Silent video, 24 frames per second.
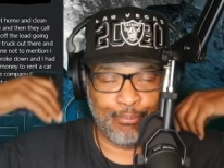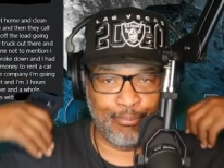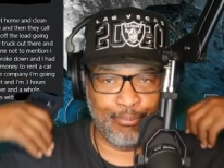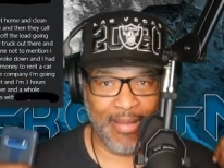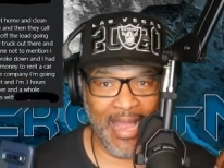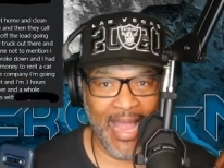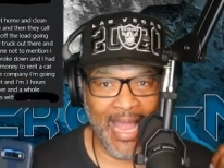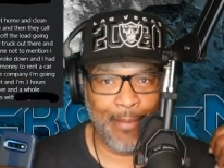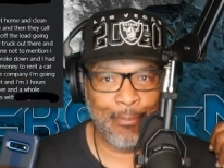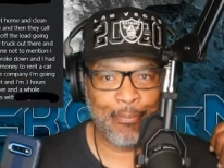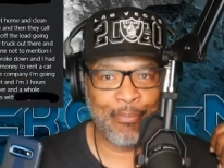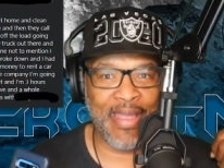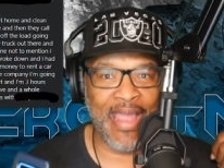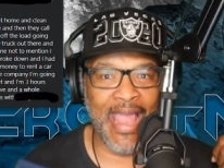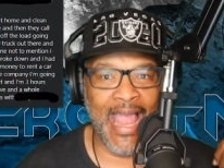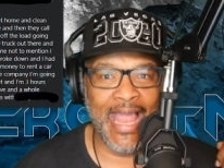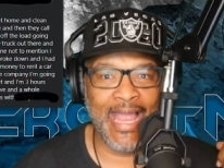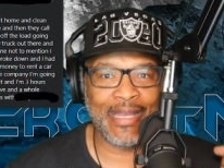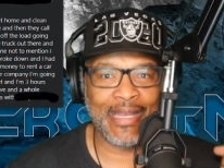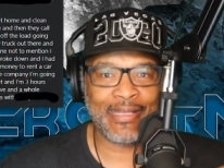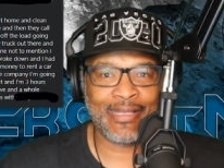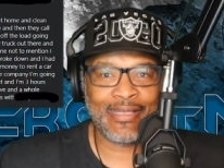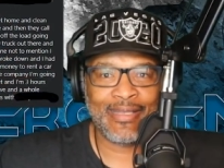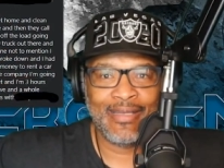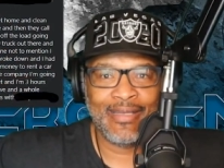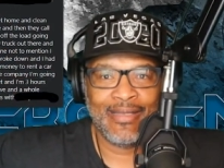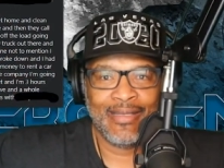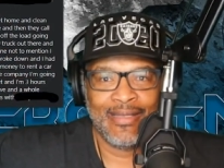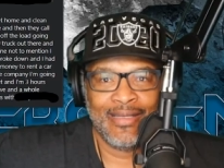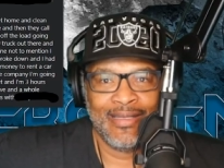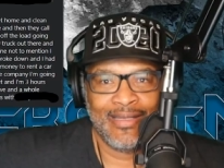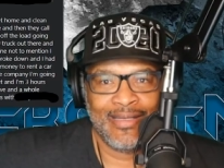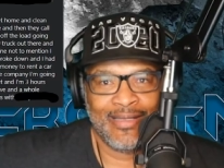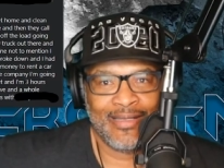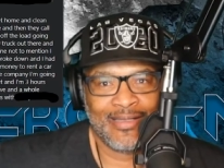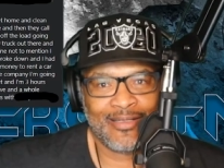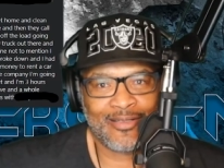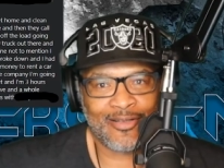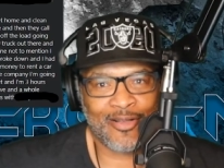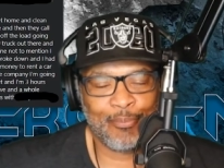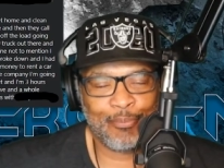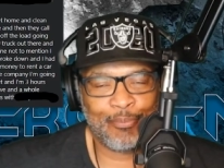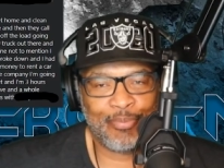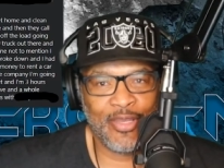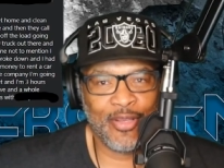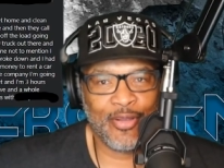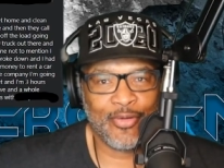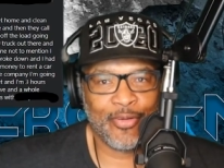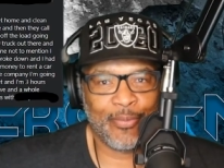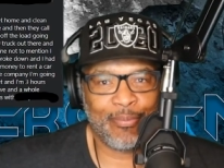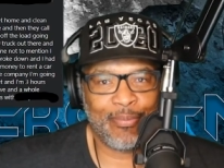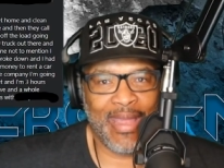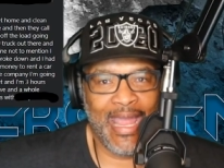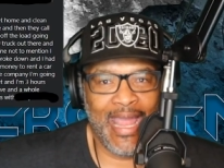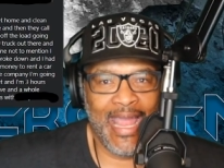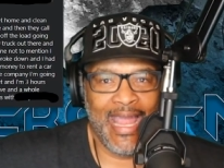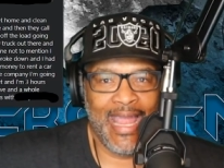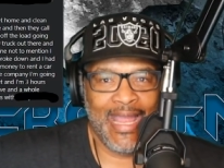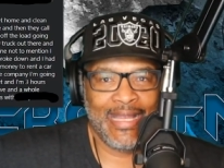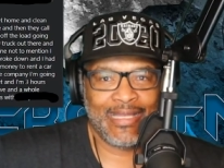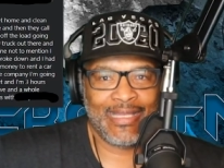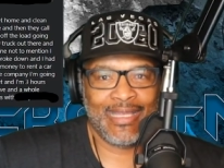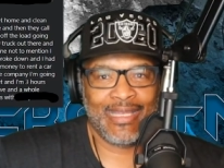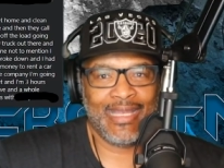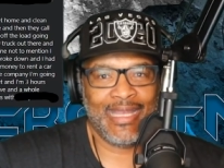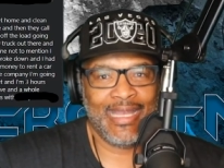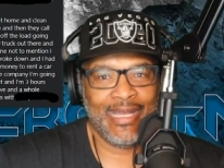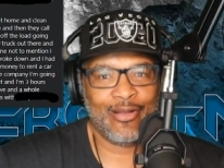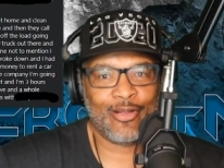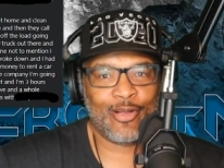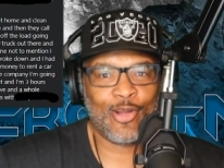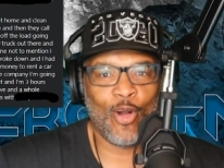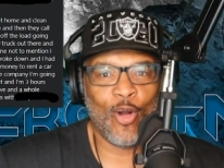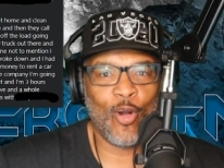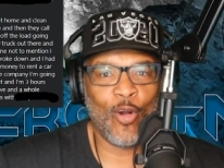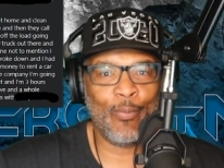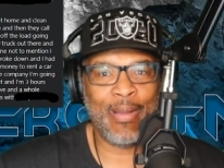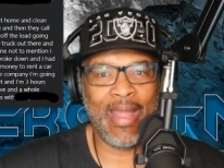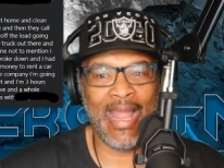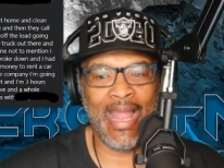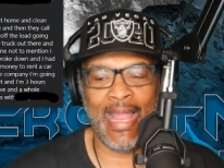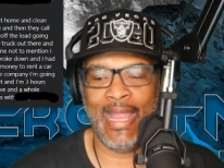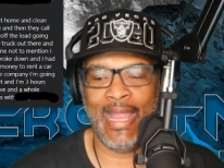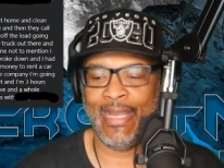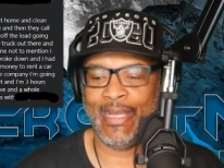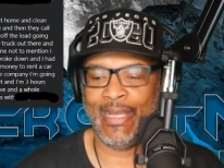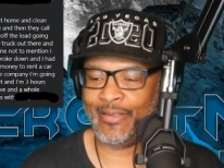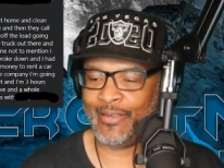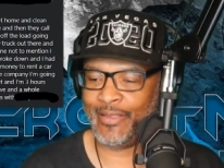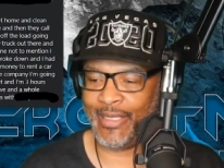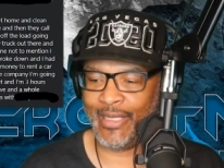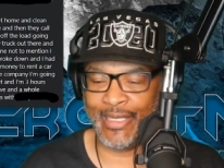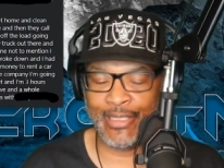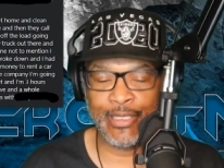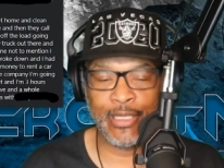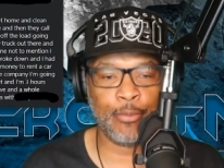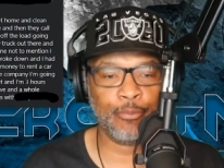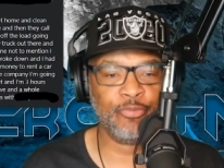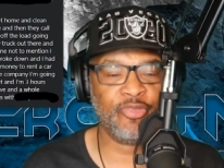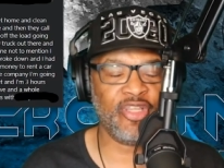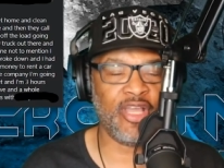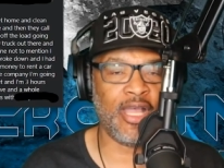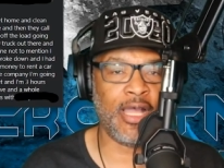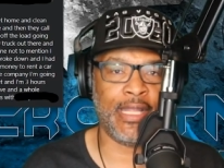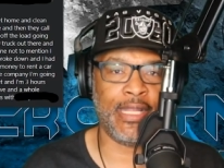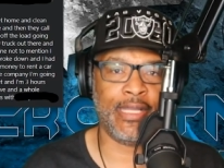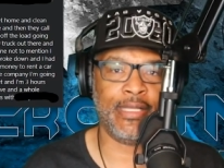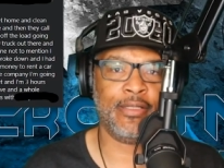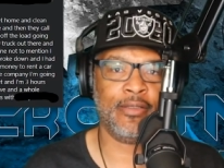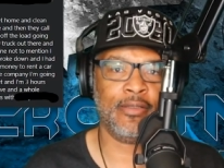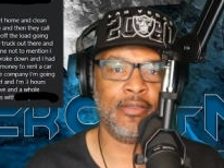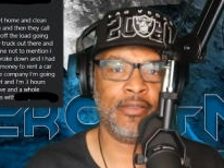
Backpack, computer bag, and a go bag. And I'm done.